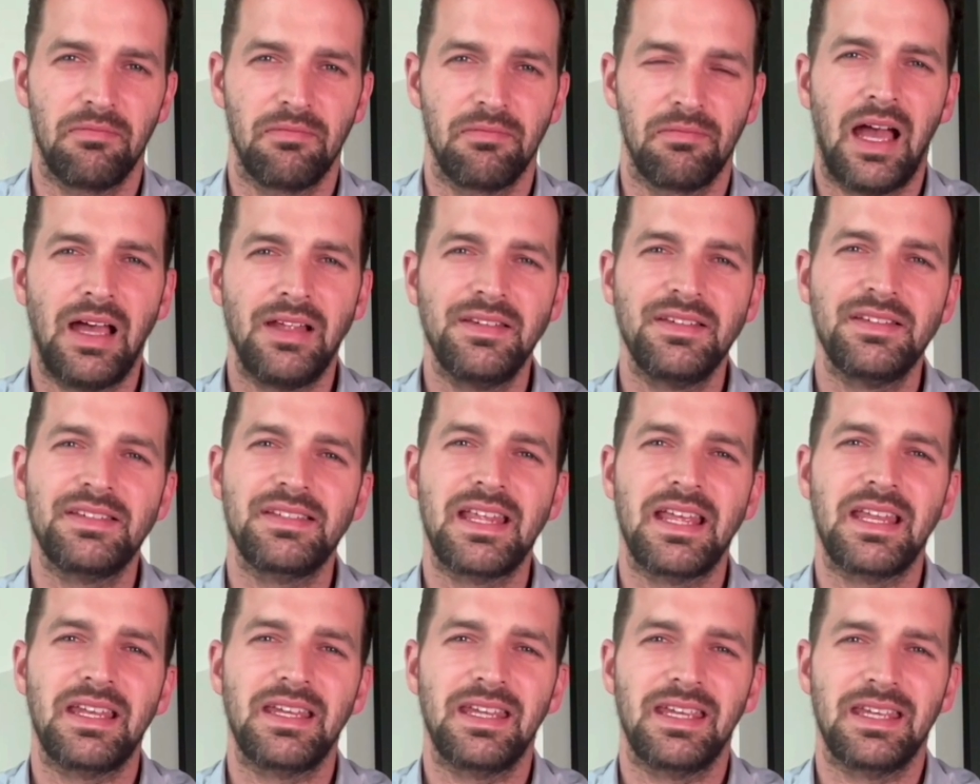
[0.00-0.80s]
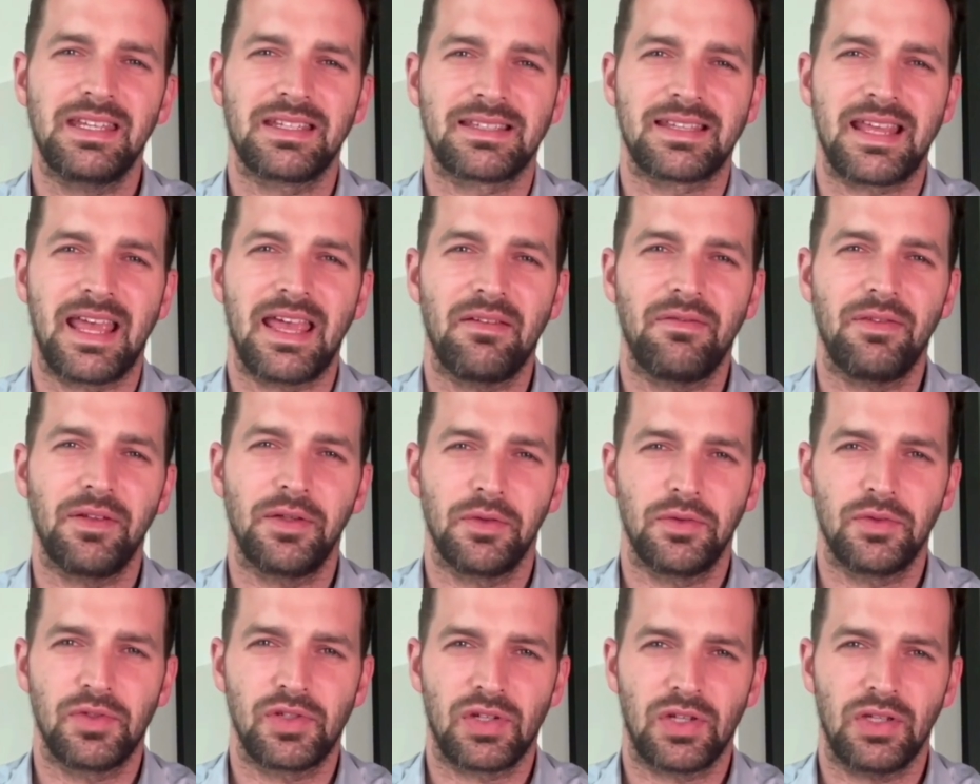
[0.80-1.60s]
understanding its
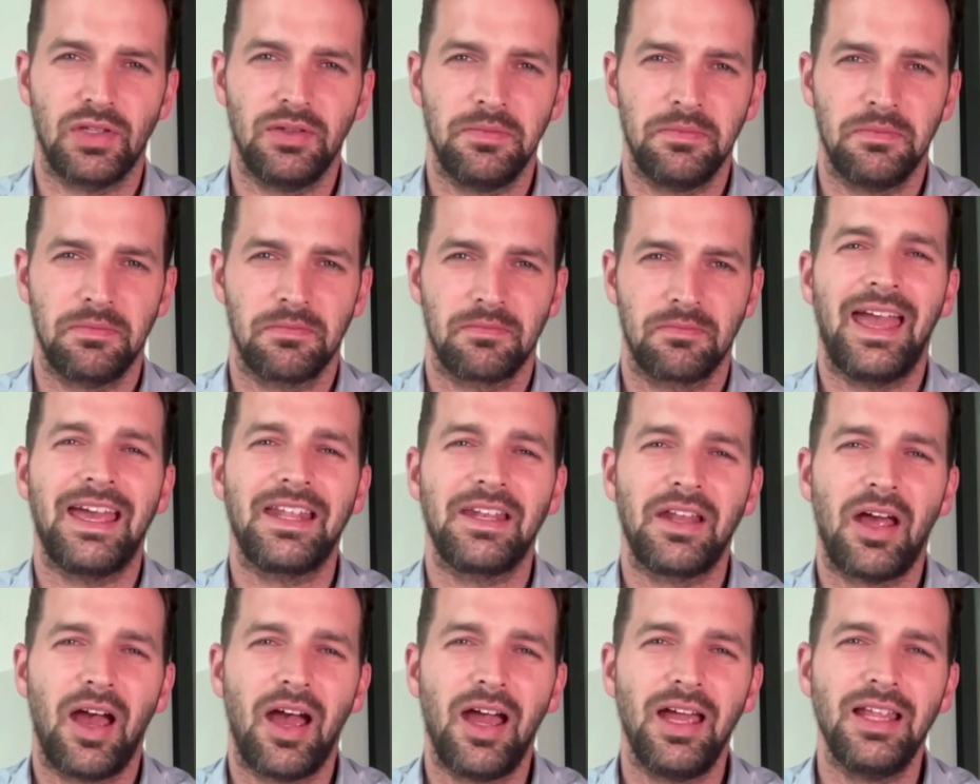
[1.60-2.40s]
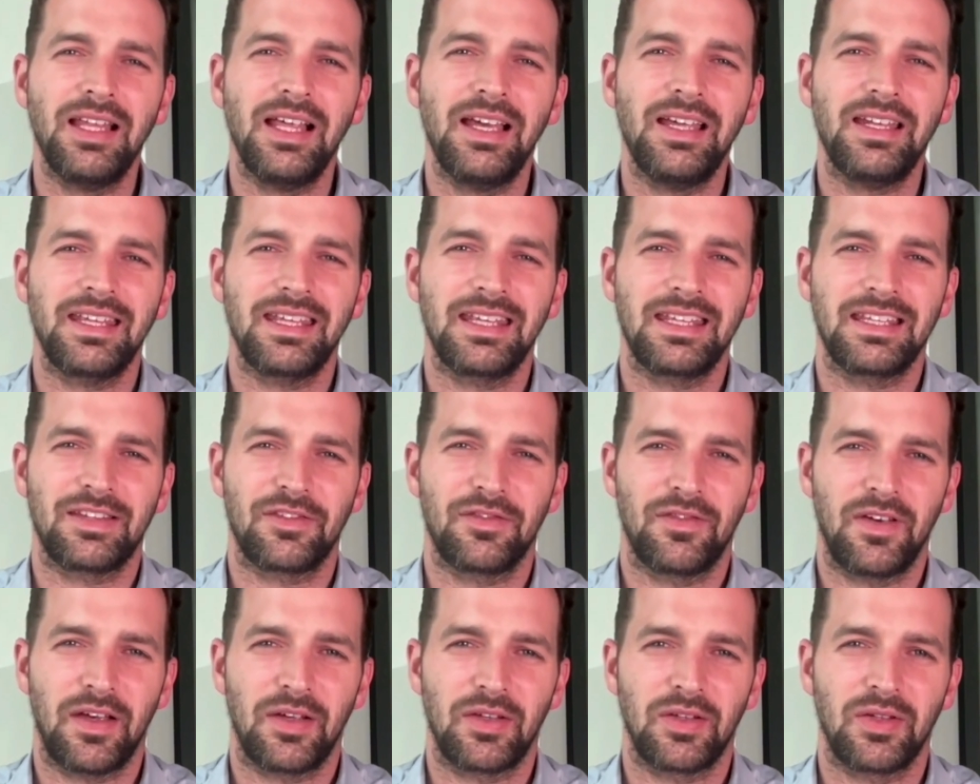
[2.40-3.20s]
evolution, and highlighting its
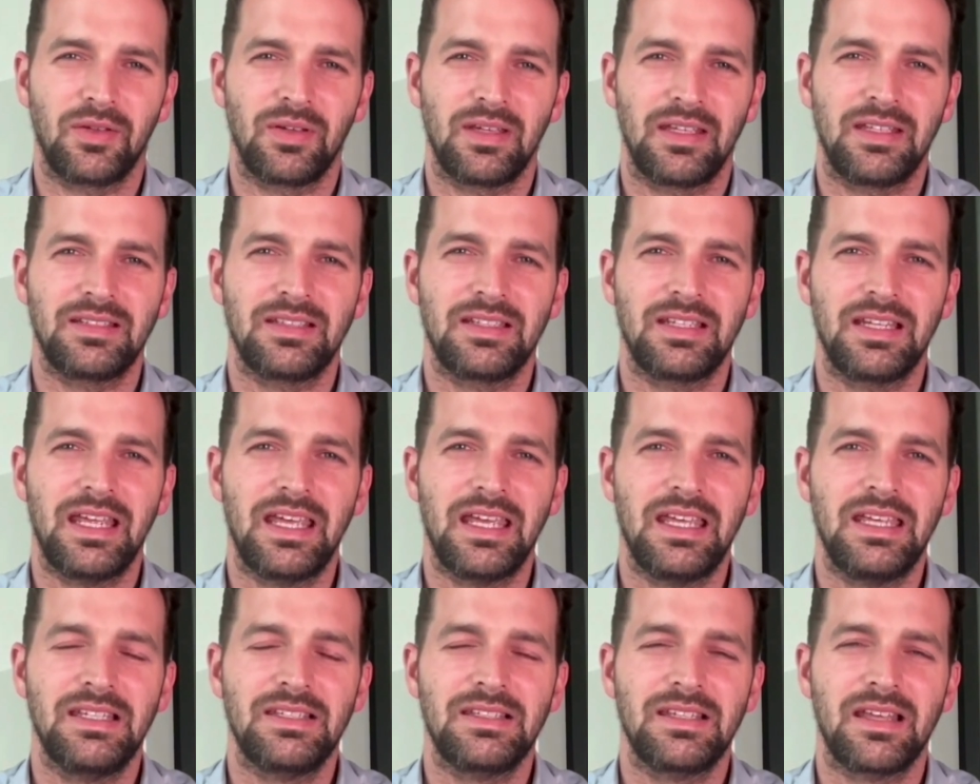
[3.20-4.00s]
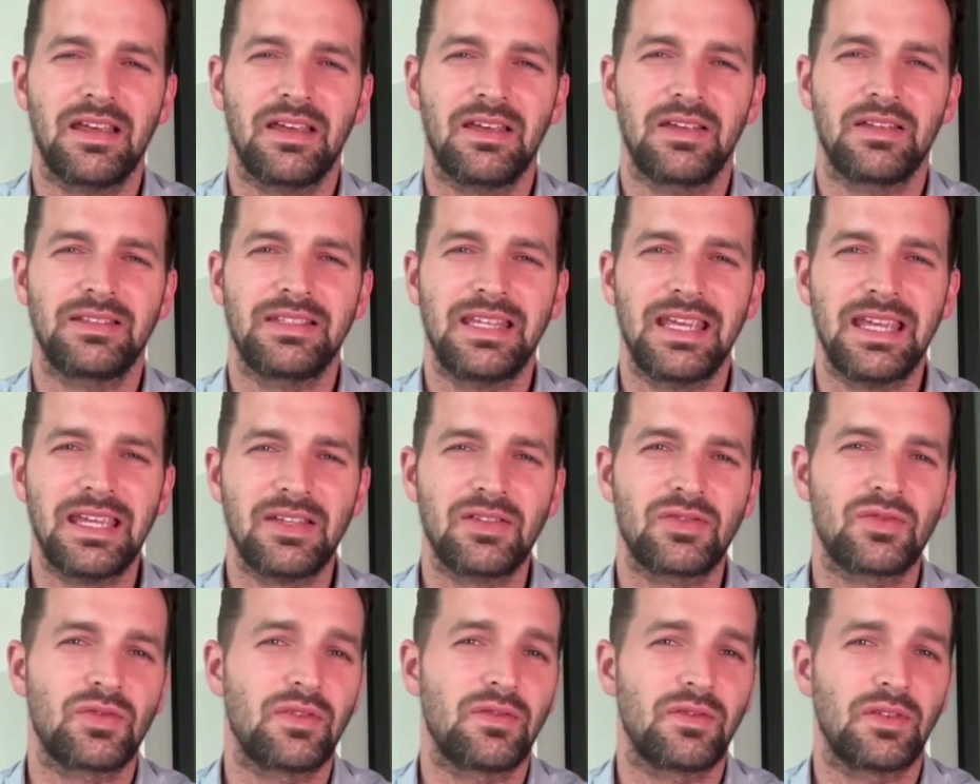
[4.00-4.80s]
value in today's
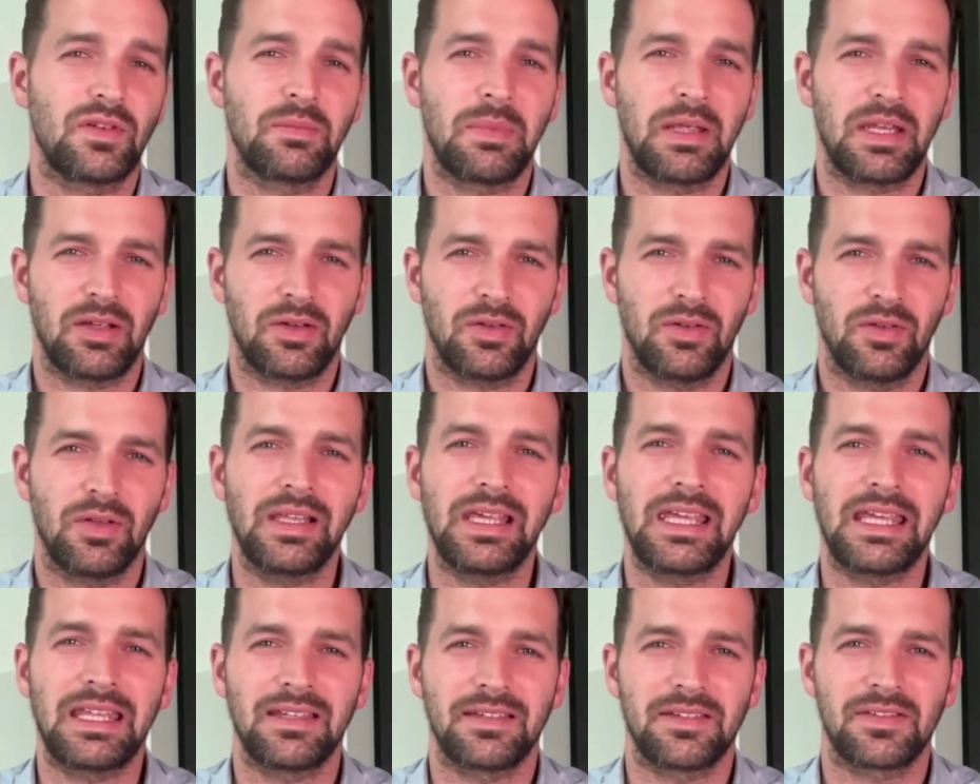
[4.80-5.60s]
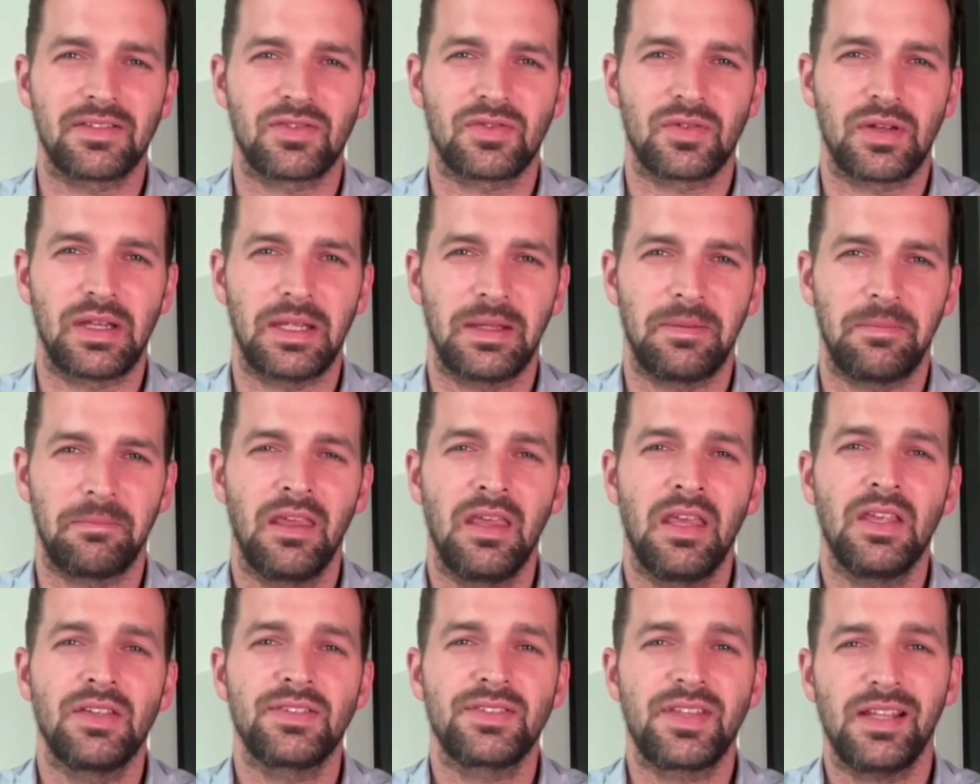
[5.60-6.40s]
tech-driven medical industry.
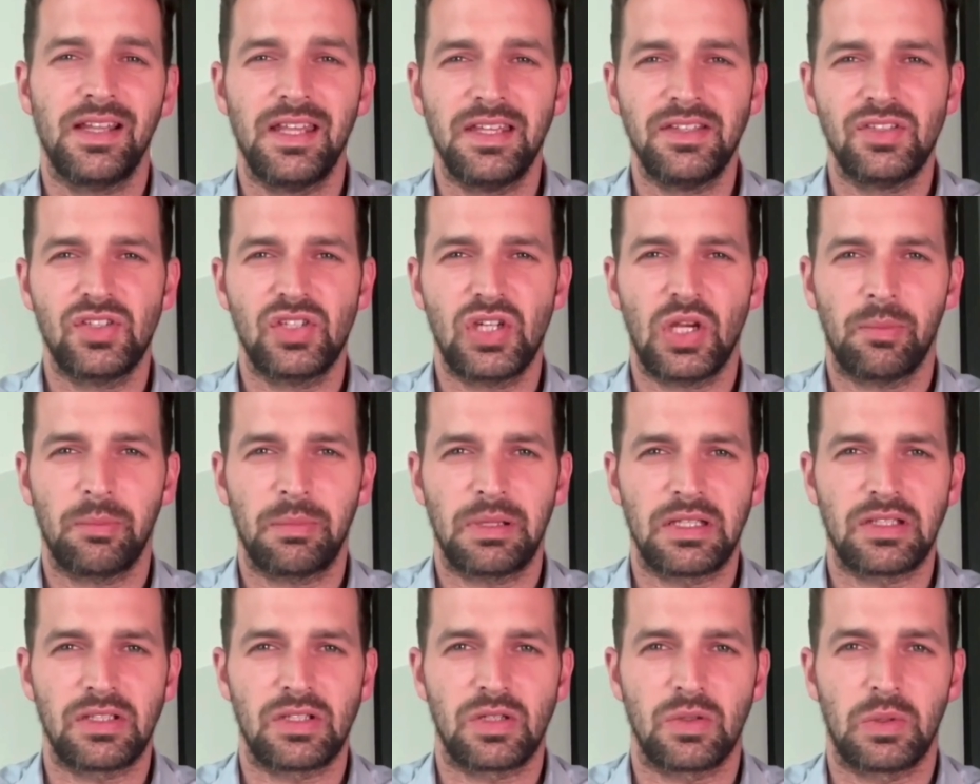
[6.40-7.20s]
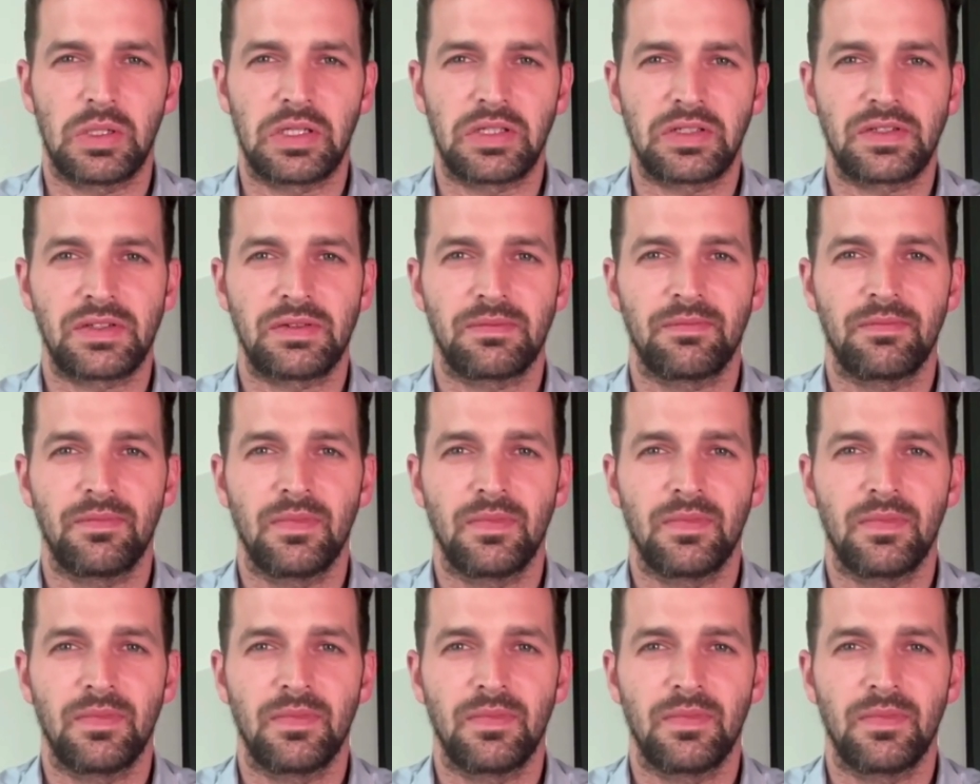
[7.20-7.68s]
So let's jump into it.